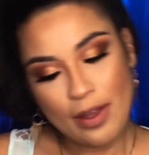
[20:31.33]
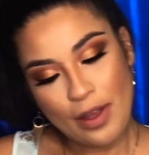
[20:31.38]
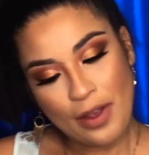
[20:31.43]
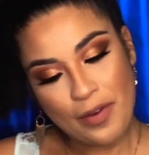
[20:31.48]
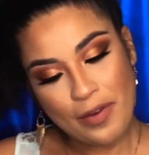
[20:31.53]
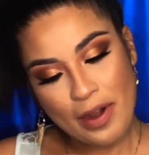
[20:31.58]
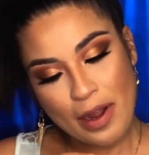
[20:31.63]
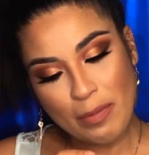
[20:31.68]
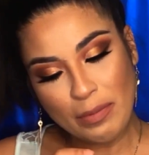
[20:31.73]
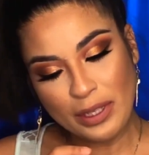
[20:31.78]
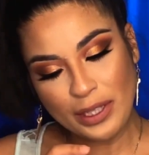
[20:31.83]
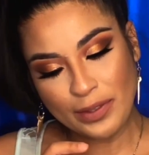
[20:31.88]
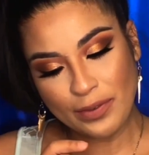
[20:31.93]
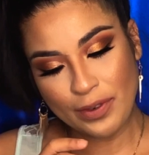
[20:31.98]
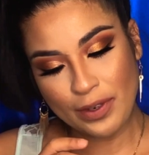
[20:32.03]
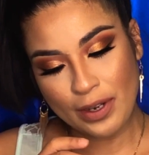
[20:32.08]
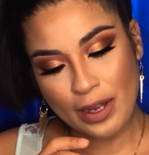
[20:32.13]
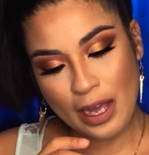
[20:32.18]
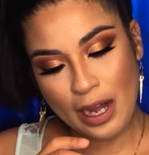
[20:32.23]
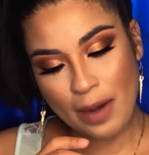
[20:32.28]
Oh, and I almost
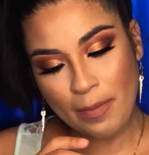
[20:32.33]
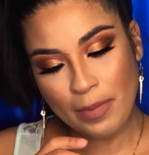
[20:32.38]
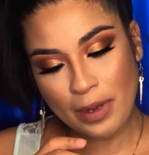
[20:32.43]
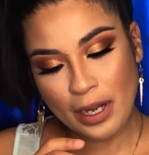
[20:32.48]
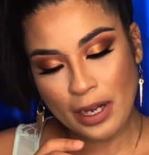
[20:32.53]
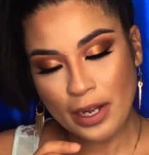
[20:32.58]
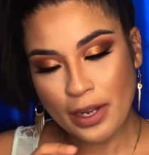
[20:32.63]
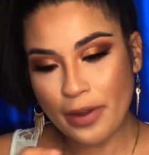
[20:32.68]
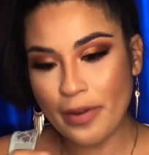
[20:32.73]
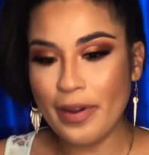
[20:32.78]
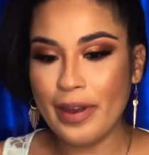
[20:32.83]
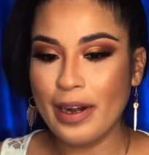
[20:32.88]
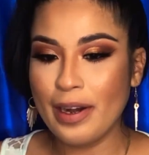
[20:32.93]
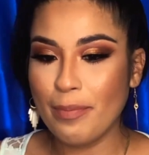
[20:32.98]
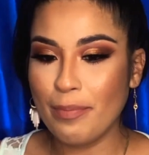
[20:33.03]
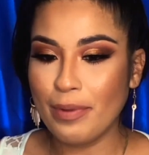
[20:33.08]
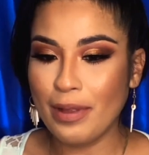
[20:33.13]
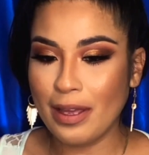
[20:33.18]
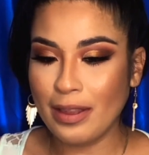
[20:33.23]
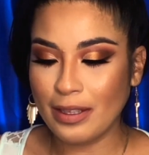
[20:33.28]
forgot. I'm going to go ahead and
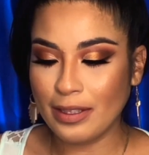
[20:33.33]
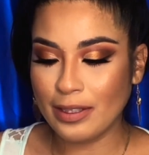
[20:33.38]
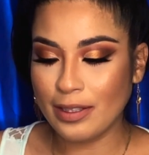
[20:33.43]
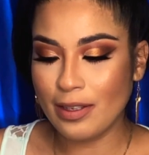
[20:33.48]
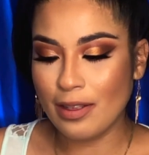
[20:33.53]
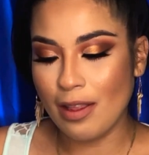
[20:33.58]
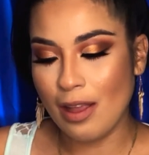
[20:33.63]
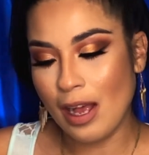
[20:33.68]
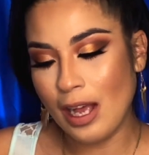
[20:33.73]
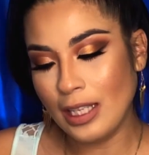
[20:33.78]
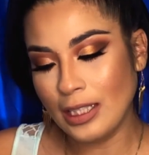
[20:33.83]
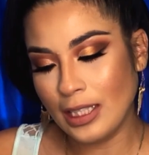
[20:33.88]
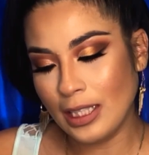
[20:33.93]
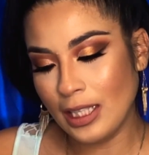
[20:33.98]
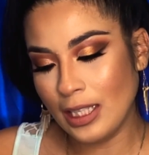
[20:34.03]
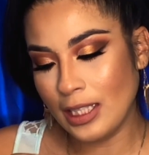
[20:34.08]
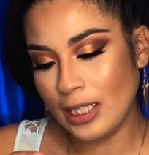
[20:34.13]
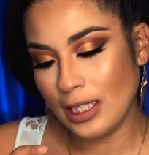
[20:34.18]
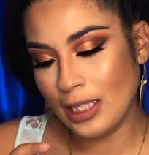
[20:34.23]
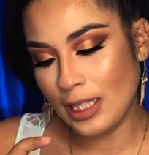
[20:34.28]
apply this gloss.
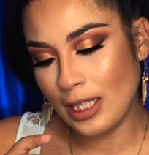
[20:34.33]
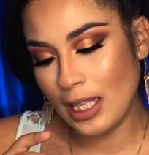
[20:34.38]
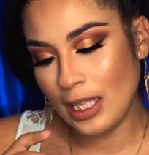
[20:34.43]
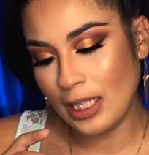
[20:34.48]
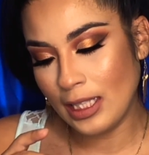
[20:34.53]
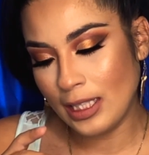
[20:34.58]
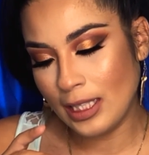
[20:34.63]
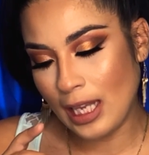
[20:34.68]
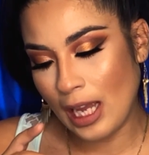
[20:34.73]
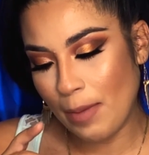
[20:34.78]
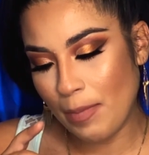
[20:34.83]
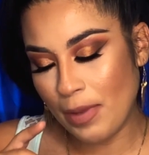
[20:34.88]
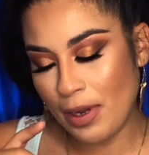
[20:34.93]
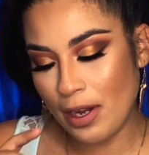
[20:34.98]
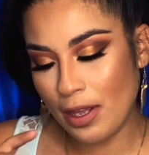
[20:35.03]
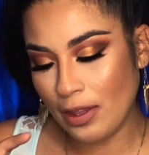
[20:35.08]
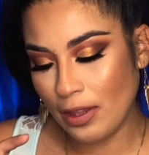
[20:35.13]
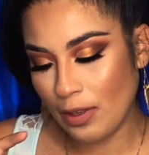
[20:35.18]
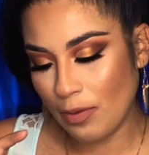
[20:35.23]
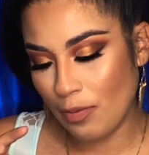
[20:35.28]
This is the Diamond
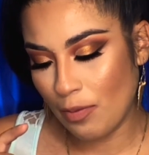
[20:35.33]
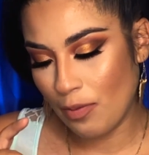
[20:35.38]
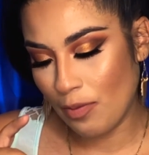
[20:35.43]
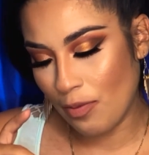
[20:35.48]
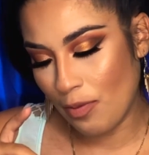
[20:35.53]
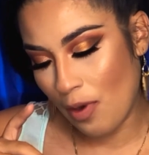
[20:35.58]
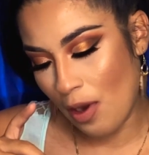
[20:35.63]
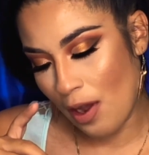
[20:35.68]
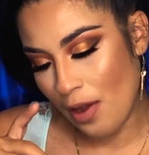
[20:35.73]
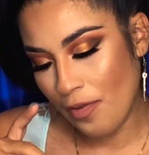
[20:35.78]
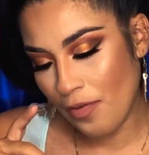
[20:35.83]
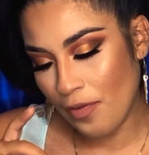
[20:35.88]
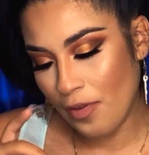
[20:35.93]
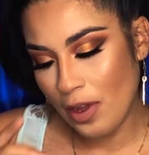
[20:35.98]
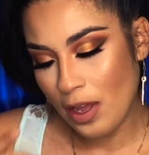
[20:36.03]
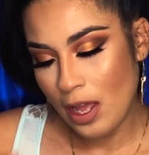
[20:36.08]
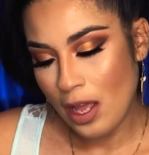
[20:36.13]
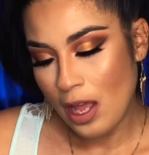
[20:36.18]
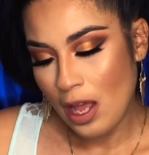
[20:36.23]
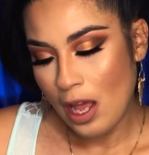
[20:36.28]
in the Rough.
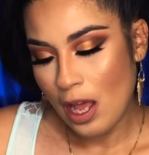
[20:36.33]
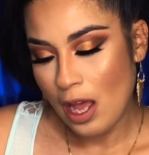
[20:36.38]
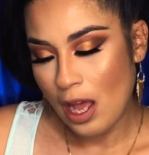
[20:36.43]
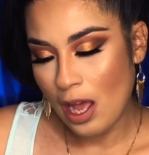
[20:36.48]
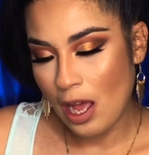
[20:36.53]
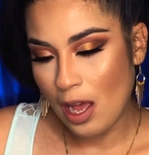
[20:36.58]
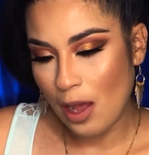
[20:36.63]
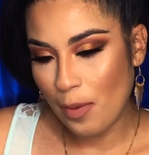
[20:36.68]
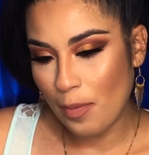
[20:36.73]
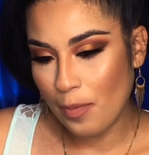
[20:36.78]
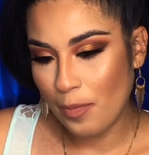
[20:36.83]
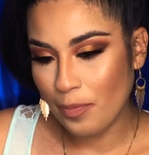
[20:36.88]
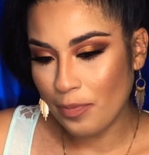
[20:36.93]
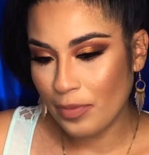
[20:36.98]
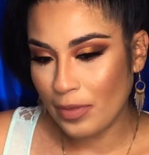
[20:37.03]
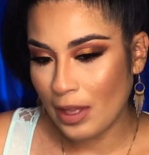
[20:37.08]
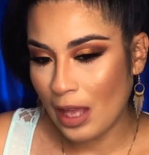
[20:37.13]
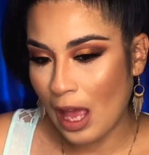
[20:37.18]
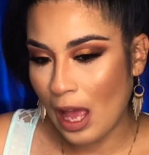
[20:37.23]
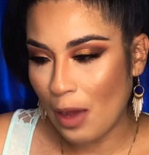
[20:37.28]

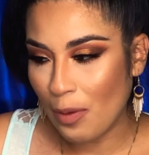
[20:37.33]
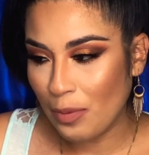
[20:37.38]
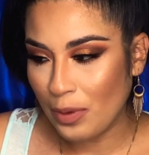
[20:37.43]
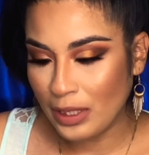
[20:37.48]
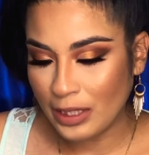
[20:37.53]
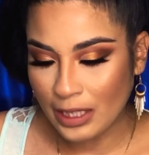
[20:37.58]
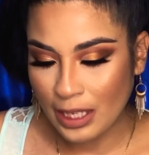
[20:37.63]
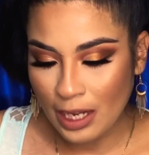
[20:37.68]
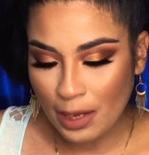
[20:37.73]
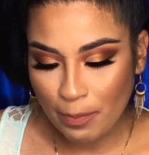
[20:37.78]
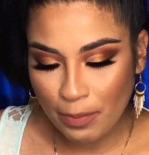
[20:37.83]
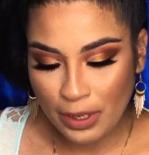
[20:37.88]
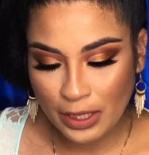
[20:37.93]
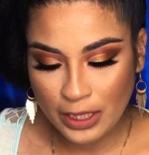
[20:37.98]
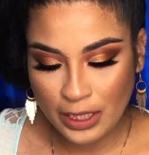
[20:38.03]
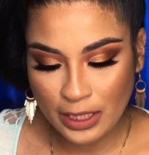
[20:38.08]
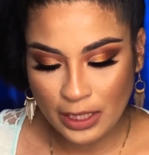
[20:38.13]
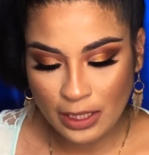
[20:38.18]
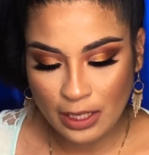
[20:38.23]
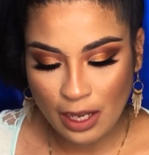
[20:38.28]
I was going to
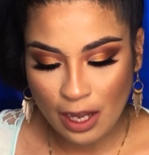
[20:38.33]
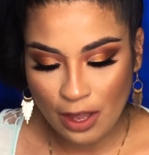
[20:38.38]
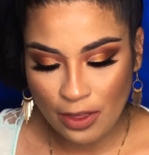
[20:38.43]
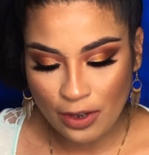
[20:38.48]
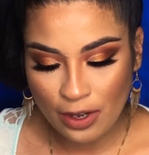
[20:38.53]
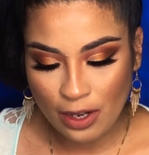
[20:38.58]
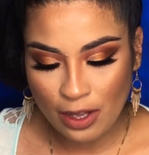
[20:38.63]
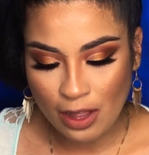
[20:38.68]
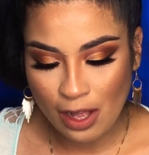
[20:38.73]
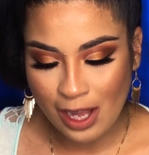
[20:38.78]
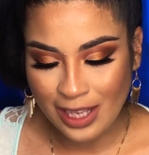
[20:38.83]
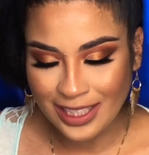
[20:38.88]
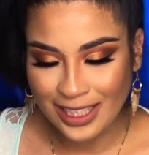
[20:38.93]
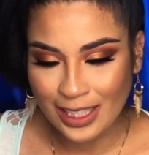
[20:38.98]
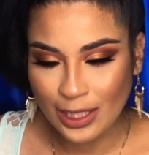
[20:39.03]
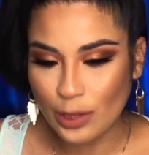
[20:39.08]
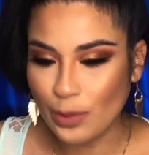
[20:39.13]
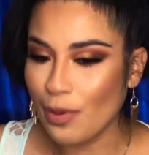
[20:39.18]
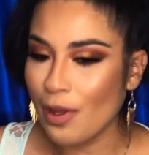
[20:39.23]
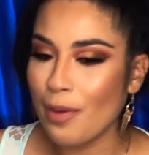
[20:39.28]
purchase the other gloss
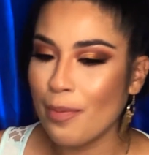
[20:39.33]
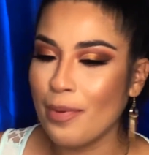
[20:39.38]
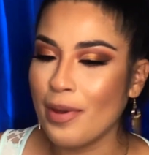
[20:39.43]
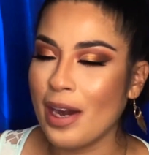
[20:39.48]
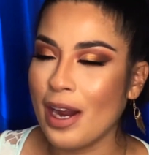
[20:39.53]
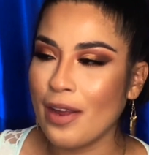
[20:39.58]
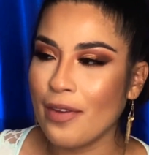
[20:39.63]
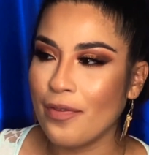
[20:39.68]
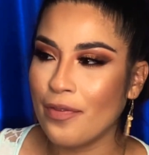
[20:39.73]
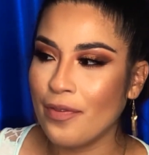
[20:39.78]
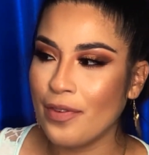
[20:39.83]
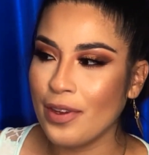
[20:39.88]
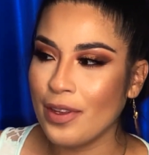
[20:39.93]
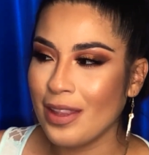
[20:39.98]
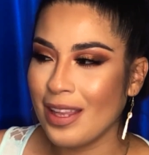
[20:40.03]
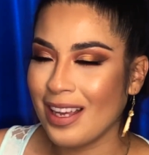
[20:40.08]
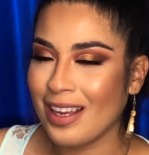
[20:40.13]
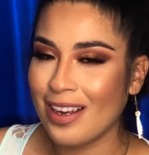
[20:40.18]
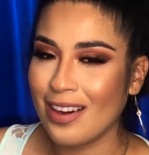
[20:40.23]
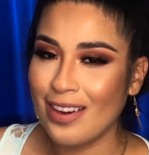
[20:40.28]
as well, but I feel
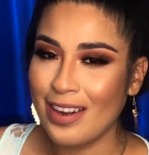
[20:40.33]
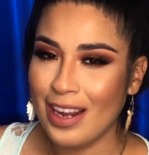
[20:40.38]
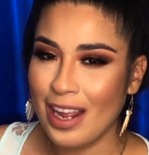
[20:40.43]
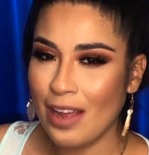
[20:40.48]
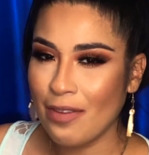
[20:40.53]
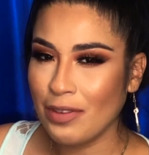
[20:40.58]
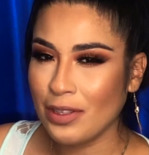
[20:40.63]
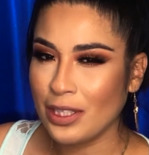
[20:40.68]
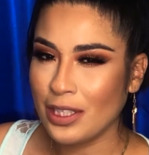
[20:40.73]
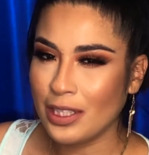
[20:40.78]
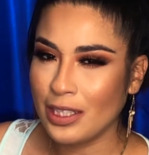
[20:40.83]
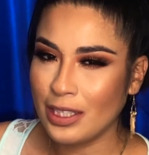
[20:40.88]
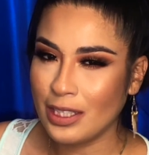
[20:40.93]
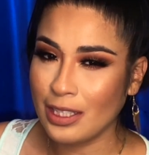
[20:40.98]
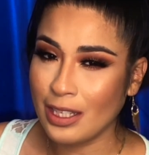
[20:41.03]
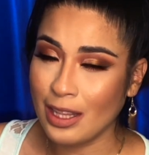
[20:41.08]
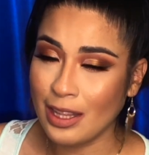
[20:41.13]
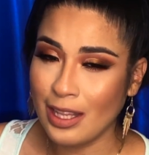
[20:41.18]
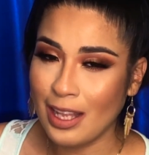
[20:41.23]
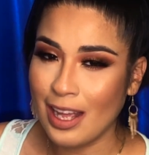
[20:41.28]
like I already have
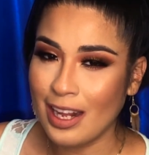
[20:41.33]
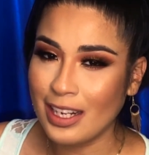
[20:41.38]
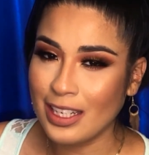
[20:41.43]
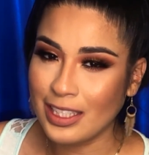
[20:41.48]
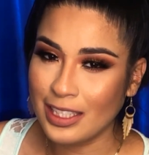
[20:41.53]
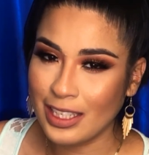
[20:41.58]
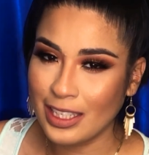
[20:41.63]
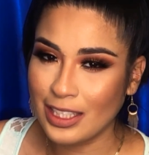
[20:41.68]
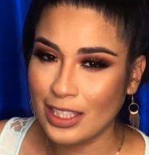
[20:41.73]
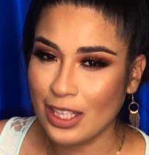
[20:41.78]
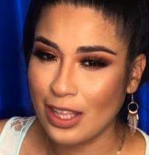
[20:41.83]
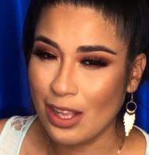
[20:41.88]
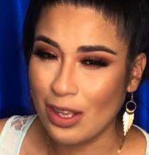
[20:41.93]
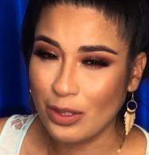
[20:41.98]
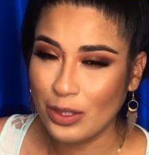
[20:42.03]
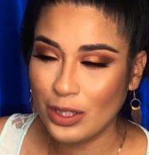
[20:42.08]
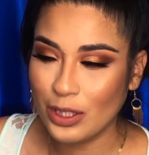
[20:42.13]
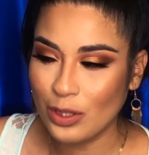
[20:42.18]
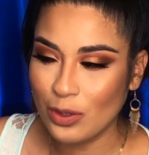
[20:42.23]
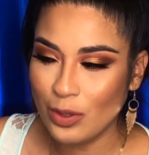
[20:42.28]
a lot of shades
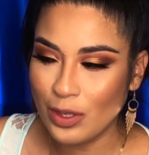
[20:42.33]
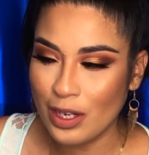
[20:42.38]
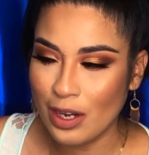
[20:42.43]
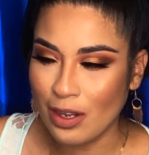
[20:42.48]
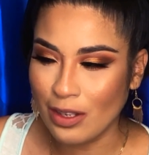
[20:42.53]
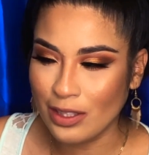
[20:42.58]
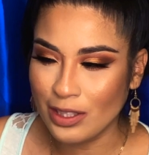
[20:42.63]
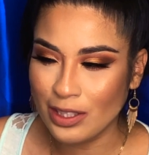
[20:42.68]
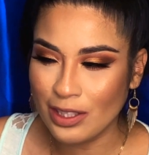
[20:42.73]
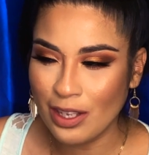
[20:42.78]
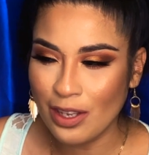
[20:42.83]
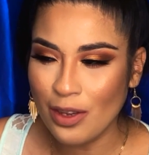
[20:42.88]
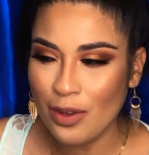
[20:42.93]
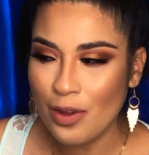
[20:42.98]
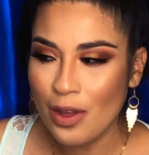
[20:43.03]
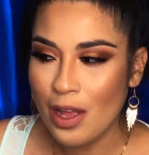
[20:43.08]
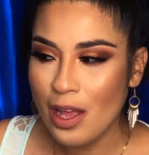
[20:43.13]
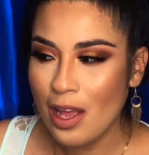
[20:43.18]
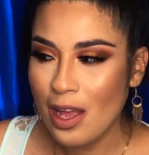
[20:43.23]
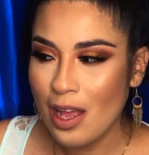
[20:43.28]
close to it also.